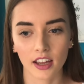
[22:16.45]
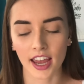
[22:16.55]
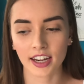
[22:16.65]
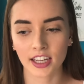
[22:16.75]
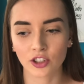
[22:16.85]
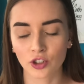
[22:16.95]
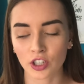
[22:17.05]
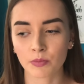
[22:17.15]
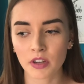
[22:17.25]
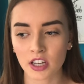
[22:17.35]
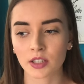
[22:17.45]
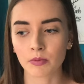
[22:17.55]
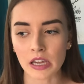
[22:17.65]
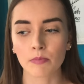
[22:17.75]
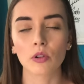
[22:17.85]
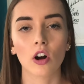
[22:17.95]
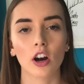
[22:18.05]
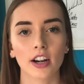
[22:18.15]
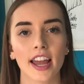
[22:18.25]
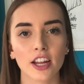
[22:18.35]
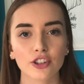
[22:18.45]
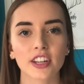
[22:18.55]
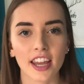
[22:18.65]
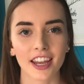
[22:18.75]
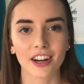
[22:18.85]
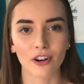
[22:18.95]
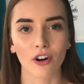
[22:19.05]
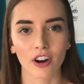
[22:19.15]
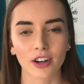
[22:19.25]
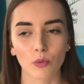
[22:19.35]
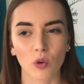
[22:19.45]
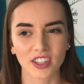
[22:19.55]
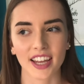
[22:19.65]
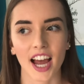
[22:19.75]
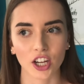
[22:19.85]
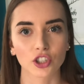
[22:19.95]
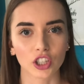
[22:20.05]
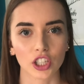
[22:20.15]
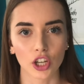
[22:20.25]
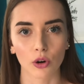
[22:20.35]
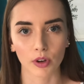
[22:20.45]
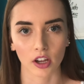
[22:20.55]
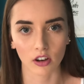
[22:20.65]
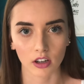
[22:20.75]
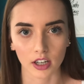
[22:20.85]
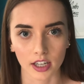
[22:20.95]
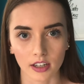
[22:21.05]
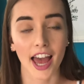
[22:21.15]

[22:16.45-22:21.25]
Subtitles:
and it's just because people aren't educated on what's actually going on.